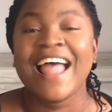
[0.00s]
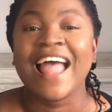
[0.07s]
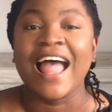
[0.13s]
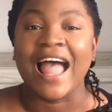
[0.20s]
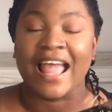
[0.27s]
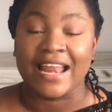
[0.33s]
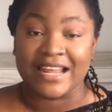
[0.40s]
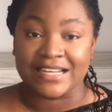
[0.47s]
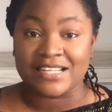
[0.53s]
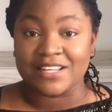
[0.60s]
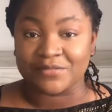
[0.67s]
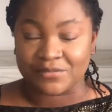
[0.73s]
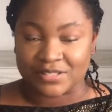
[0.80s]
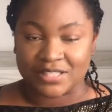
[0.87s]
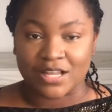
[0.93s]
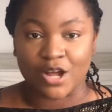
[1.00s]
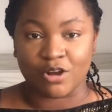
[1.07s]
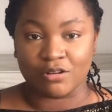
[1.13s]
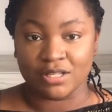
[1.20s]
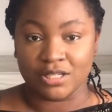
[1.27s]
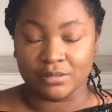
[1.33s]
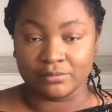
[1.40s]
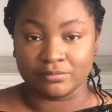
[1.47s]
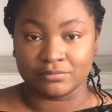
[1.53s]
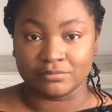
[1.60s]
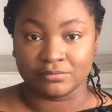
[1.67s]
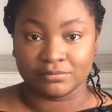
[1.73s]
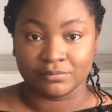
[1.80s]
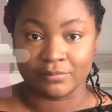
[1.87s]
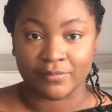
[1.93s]
And I did a physical
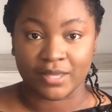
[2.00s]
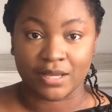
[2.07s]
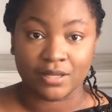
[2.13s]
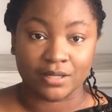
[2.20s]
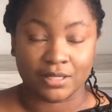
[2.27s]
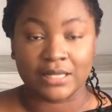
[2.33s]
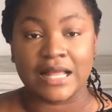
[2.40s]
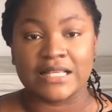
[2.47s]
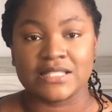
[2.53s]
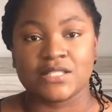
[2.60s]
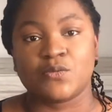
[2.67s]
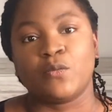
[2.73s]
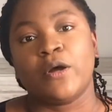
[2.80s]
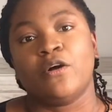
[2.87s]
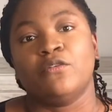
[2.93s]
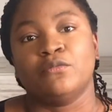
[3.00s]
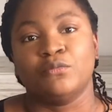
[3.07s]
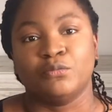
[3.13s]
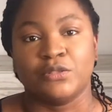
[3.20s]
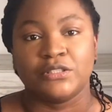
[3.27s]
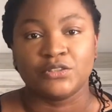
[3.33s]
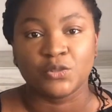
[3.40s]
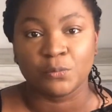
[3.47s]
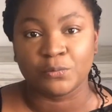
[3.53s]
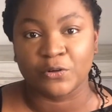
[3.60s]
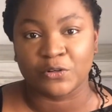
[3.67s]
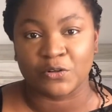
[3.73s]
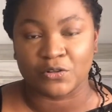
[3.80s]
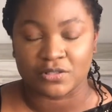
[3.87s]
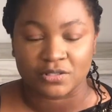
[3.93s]
class as well with Topron
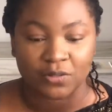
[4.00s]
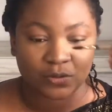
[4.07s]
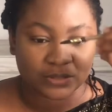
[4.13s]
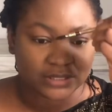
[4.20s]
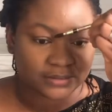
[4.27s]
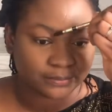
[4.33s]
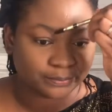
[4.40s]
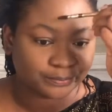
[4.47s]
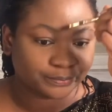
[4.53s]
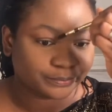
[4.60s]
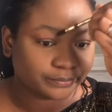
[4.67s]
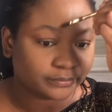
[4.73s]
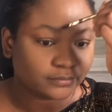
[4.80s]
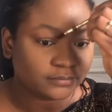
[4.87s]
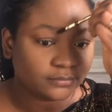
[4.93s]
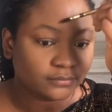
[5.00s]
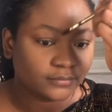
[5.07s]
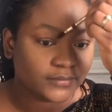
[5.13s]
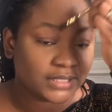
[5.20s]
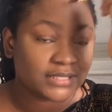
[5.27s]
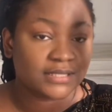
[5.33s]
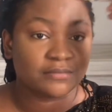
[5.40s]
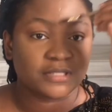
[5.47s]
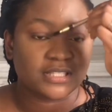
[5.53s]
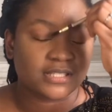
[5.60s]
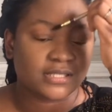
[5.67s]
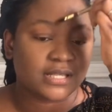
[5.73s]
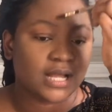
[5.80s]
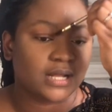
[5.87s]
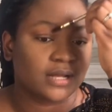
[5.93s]
Consulting. It's in
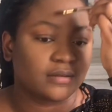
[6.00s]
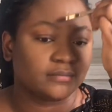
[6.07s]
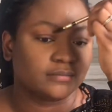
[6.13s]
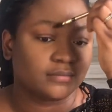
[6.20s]
Mississauga.